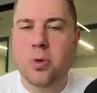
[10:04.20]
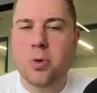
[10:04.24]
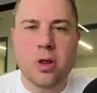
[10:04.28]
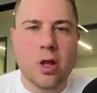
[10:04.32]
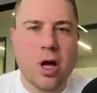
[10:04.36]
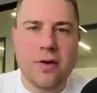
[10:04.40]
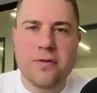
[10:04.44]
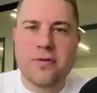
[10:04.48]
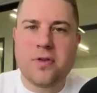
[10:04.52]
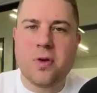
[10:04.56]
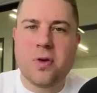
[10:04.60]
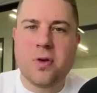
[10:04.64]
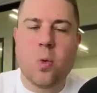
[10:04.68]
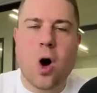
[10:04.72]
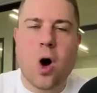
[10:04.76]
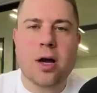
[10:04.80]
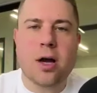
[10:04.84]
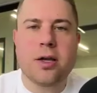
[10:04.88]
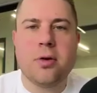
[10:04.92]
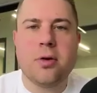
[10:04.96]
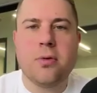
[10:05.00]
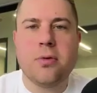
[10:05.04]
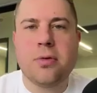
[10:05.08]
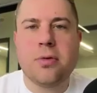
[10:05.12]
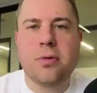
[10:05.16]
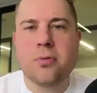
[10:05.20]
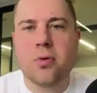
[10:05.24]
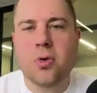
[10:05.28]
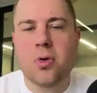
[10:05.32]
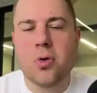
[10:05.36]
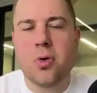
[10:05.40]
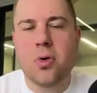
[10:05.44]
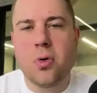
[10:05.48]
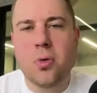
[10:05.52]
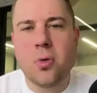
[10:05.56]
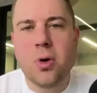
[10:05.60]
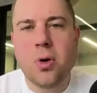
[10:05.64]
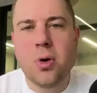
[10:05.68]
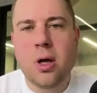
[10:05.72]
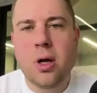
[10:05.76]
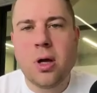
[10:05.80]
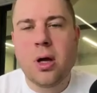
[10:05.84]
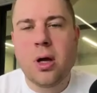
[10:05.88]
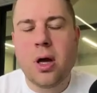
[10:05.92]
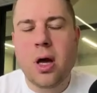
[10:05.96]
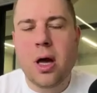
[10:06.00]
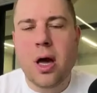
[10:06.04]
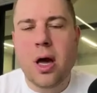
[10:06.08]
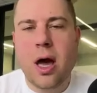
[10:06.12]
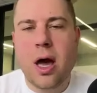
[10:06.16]
would love to walk you through
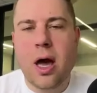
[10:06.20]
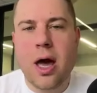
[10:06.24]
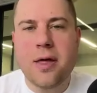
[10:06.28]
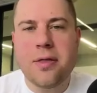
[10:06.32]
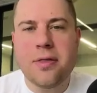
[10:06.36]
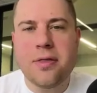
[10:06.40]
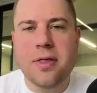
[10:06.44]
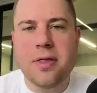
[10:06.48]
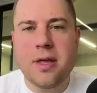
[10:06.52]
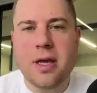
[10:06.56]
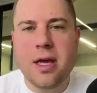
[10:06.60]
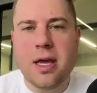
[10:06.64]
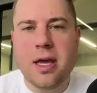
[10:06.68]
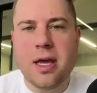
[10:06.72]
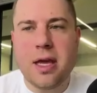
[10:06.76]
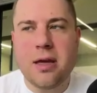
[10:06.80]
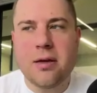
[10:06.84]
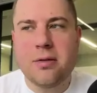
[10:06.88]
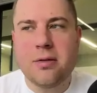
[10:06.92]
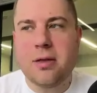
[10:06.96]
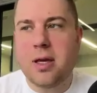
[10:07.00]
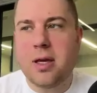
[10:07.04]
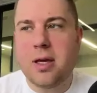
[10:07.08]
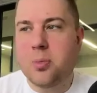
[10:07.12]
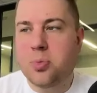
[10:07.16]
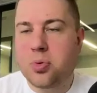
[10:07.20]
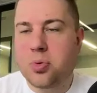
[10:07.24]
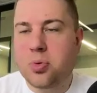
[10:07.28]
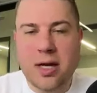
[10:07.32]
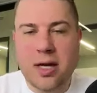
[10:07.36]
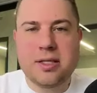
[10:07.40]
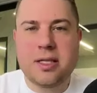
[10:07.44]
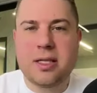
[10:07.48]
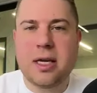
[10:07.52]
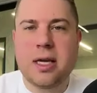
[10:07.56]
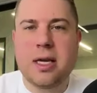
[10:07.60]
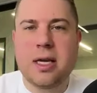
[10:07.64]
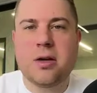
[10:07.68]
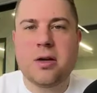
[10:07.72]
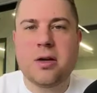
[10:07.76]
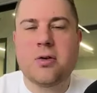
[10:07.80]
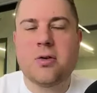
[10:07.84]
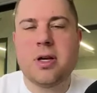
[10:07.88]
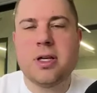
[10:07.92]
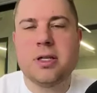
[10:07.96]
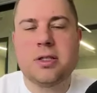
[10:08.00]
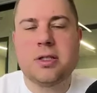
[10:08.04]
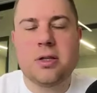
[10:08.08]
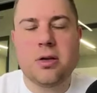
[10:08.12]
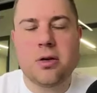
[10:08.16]
uh, the the pricing
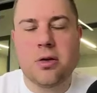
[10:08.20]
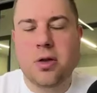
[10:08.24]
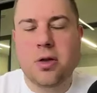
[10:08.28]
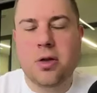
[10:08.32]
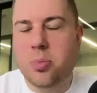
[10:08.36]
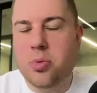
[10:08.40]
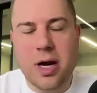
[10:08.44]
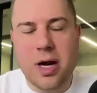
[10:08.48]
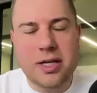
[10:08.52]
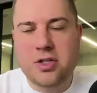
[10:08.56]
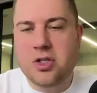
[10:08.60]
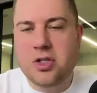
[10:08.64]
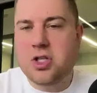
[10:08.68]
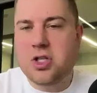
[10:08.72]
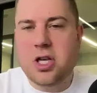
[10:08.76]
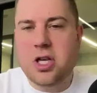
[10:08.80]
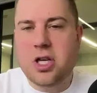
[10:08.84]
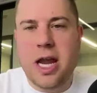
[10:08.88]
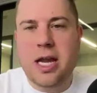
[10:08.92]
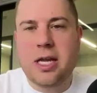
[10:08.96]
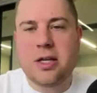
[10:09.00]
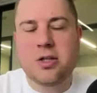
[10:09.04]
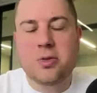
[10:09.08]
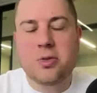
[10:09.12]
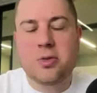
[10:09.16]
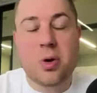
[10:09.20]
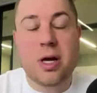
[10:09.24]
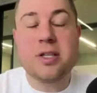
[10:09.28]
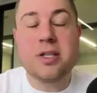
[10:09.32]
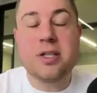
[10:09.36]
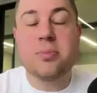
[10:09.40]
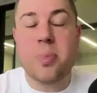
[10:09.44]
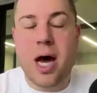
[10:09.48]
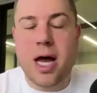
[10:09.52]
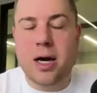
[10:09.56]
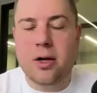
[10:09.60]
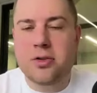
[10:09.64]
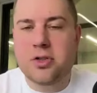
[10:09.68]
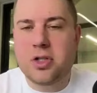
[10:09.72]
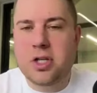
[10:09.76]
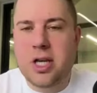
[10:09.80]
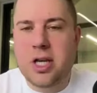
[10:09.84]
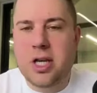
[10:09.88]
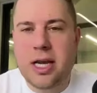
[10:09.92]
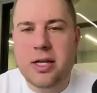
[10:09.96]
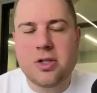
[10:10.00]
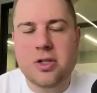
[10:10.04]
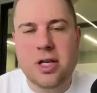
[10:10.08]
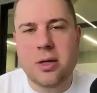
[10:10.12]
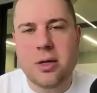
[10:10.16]
increase, or the price change, price model
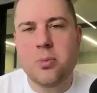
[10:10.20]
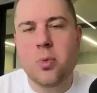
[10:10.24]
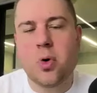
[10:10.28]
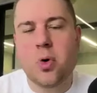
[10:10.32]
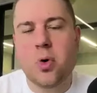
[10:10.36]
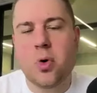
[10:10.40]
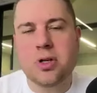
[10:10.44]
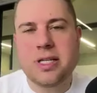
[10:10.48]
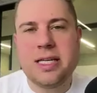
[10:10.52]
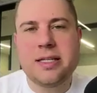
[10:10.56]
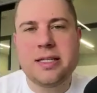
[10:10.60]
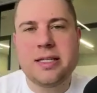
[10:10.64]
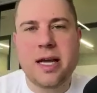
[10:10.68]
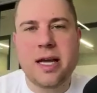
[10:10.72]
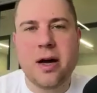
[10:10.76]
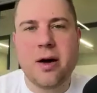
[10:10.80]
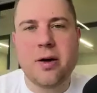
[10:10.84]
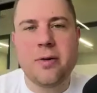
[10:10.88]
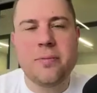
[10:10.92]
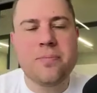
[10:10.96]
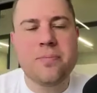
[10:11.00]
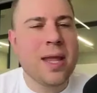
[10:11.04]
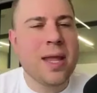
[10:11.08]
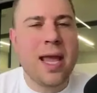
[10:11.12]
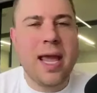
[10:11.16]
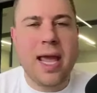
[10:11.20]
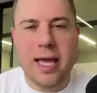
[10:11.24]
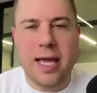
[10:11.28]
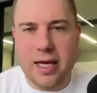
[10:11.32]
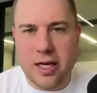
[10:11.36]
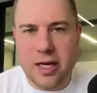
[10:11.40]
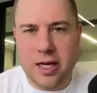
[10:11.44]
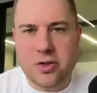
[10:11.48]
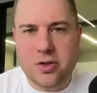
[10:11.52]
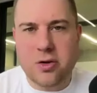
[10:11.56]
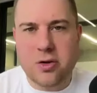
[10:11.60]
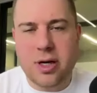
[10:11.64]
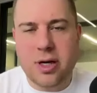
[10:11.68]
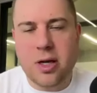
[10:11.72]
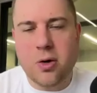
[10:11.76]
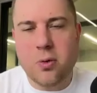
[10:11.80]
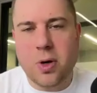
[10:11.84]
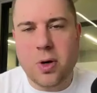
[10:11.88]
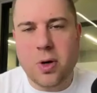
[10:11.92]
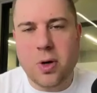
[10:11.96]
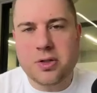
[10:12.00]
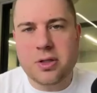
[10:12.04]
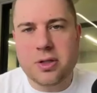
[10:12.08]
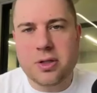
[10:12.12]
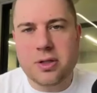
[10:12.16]
change in more detail, and answer any
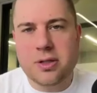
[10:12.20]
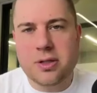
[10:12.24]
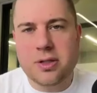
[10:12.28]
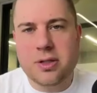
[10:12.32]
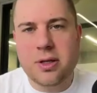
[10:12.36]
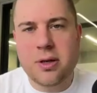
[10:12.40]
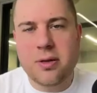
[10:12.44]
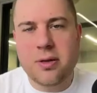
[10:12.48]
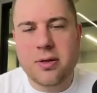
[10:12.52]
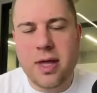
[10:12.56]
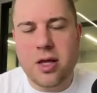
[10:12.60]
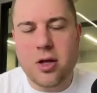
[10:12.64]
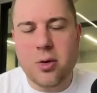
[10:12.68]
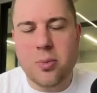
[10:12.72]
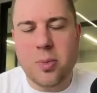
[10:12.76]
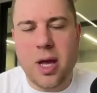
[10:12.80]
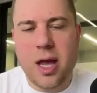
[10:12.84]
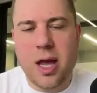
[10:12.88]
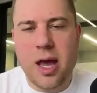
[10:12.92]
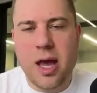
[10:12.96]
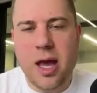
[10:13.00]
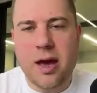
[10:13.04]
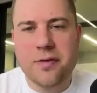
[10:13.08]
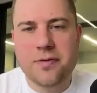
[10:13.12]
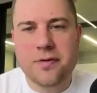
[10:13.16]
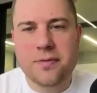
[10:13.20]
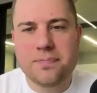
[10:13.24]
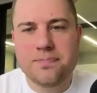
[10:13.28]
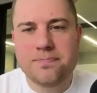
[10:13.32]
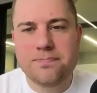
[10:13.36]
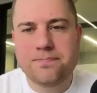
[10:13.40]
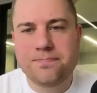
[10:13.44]
questions that you may have.